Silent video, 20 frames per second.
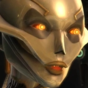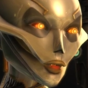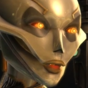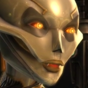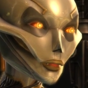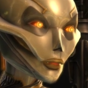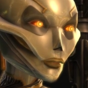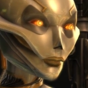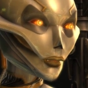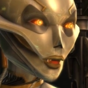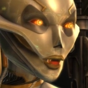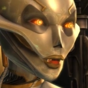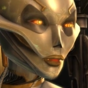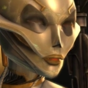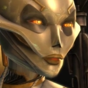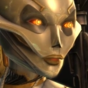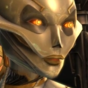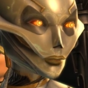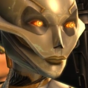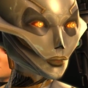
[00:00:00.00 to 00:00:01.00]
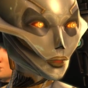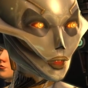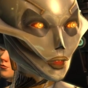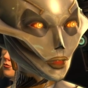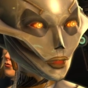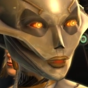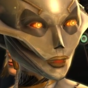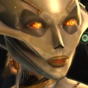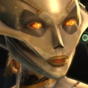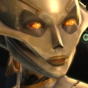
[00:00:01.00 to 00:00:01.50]
to alleviate
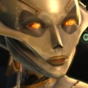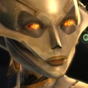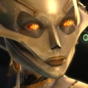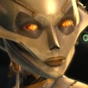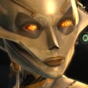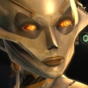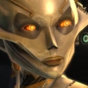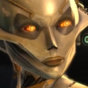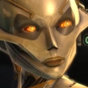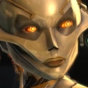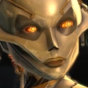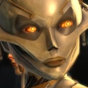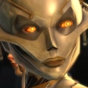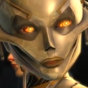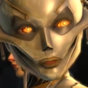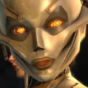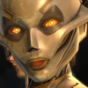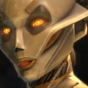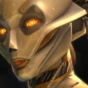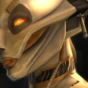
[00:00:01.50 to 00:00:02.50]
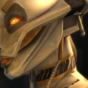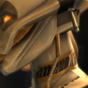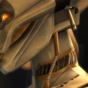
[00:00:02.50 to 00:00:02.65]
suffering, it